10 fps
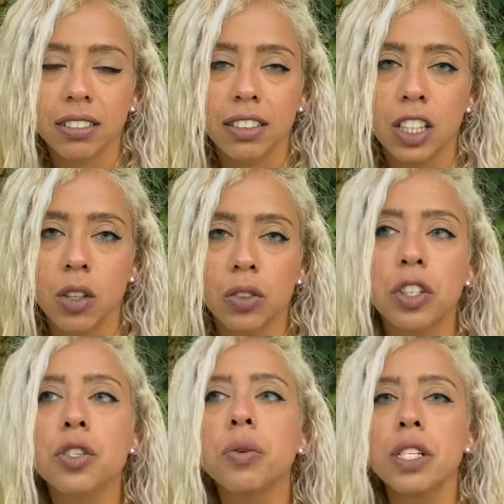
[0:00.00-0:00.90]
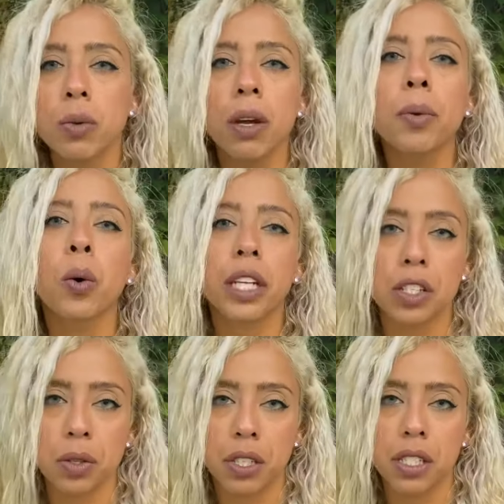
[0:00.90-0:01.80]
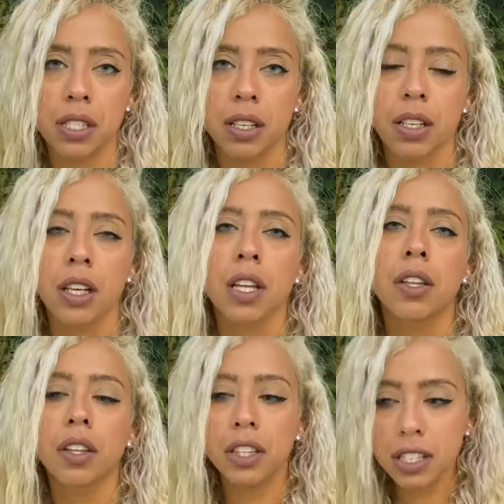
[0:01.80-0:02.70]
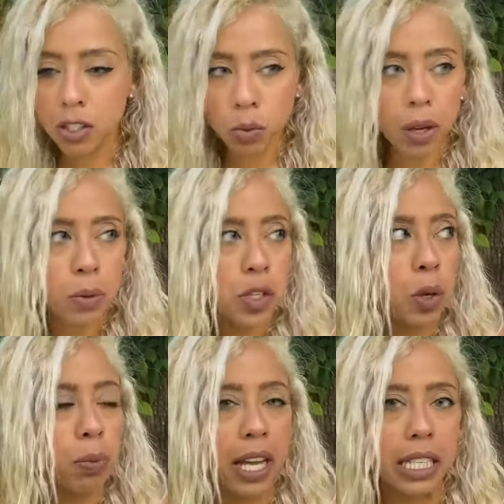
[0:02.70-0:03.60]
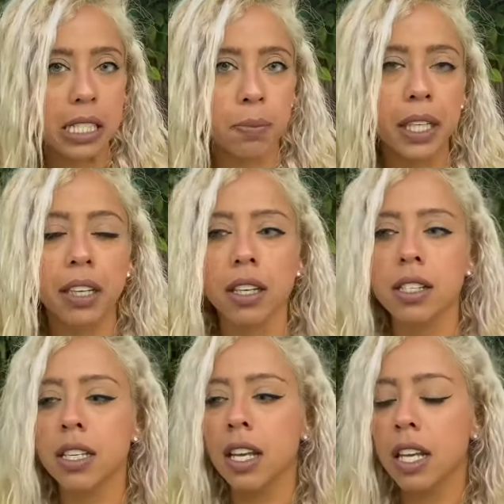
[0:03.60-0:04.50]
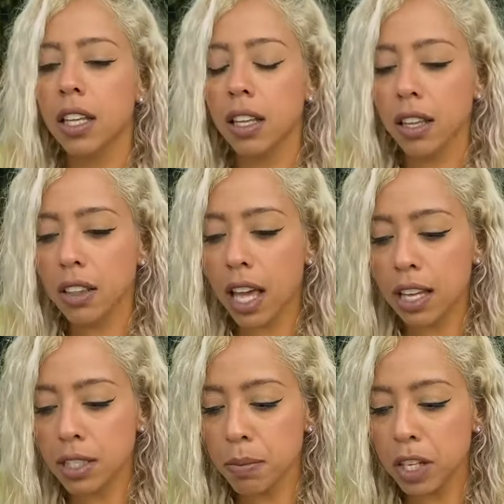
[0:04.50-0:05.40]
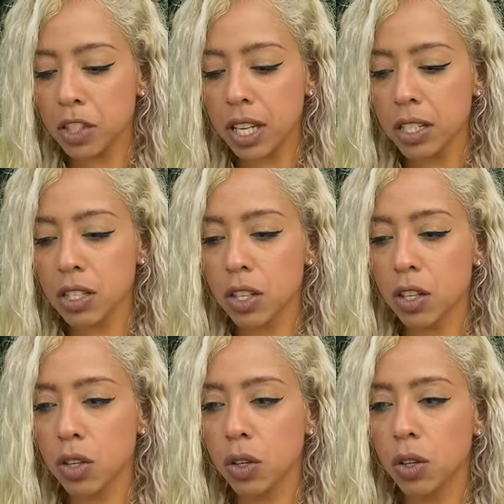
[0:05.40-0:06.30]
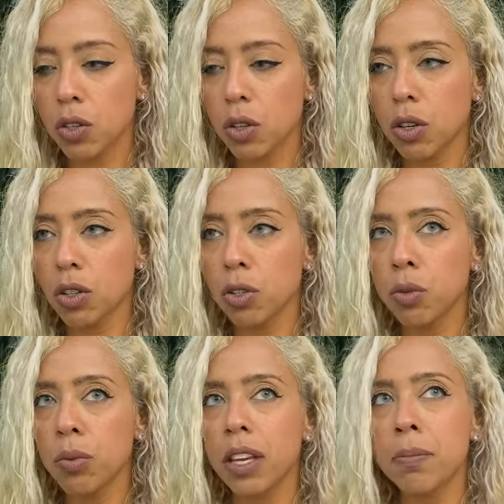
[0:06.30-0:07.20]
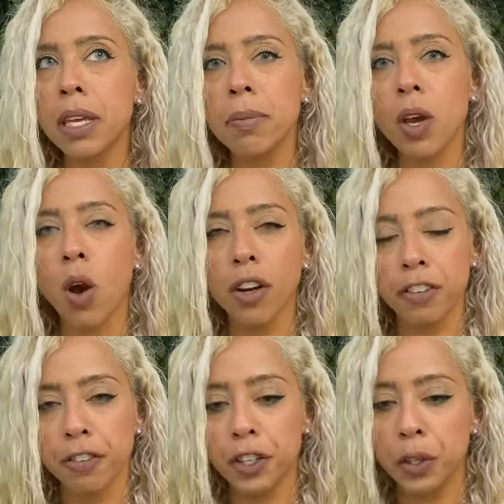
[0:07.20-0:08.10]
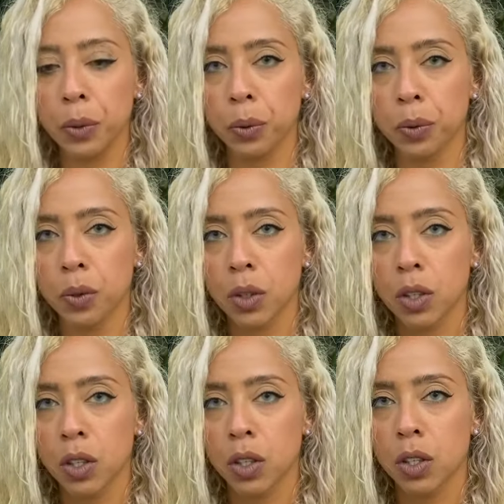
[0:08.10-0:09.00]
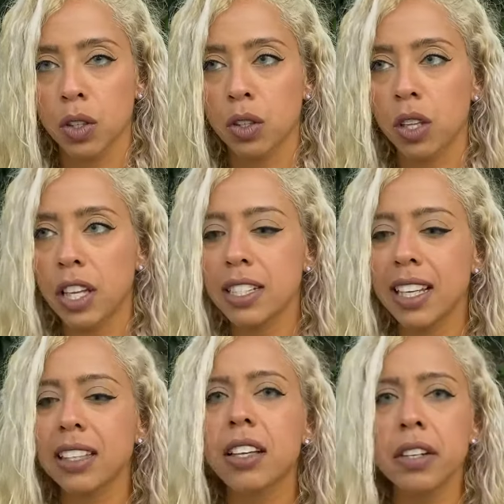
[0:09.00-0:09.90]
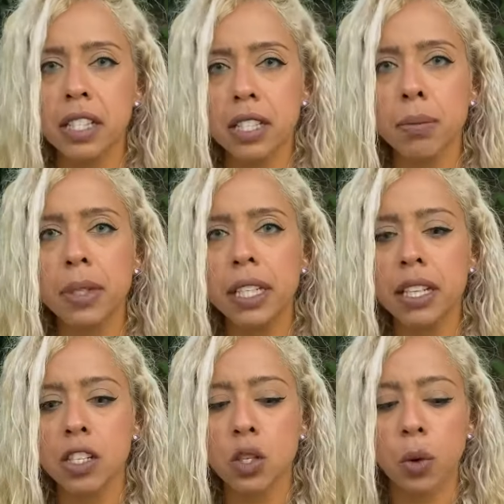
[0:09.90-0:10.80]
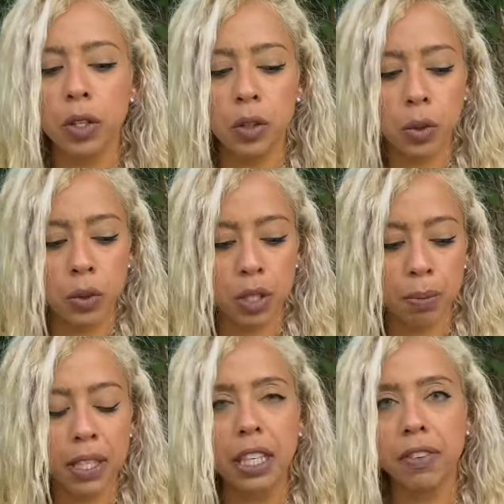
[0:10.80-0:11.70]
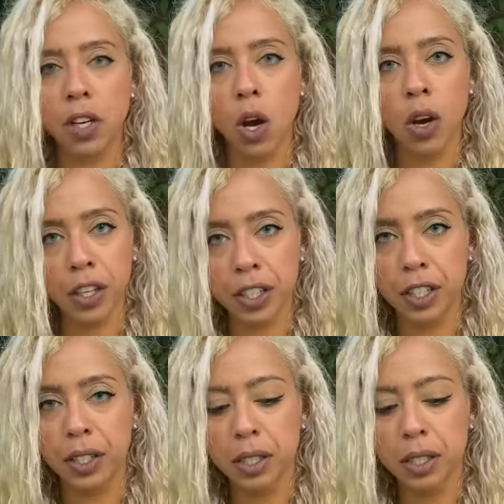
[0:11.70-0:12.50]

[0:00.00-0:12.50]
You know, there's a reason why I'm going into this. This is why we're so blessed because as much as you it may be hard for you, it's like there is somebody that is going through something even harder.